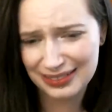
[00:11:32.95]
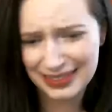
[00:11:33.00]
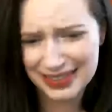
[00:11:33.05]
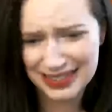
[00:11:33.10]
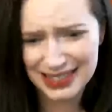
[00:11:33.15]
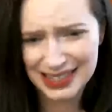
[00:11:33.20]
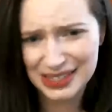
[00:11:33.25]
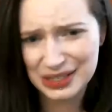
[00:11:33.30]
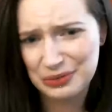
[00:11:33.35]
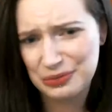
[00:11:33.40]
This
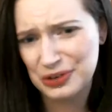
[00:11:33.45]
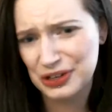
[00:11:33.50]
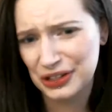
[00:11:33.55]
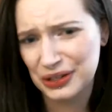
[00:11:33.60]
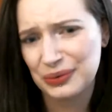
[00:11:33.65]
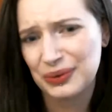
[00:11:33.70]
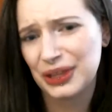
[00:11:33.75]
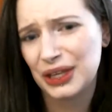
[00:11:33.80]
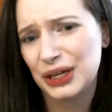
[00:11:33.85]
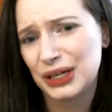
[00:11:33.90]
is a really,
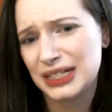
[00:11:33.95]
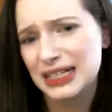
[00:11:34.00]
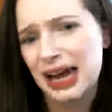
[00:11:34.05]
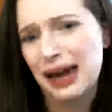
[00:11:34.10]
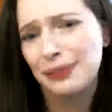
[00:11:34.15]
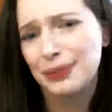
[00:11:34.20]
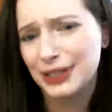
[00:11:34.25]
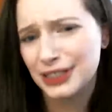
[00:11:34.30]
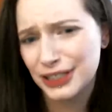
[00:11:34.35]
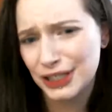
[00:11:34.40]
really good
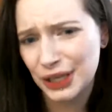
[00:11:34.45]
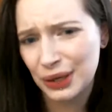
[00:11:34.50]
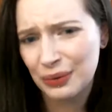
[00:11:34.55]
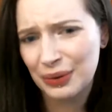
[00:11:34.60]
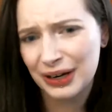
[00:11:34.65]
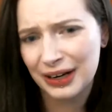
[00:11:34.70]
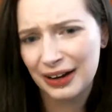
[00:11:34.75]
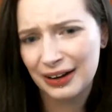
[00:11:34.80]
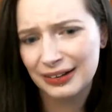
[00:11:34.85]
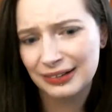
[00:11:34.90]
topic to do
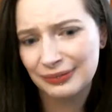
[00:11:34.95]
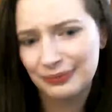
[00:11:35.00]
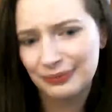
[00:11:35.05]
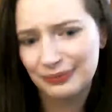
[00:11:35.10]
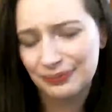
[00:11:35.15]
one on.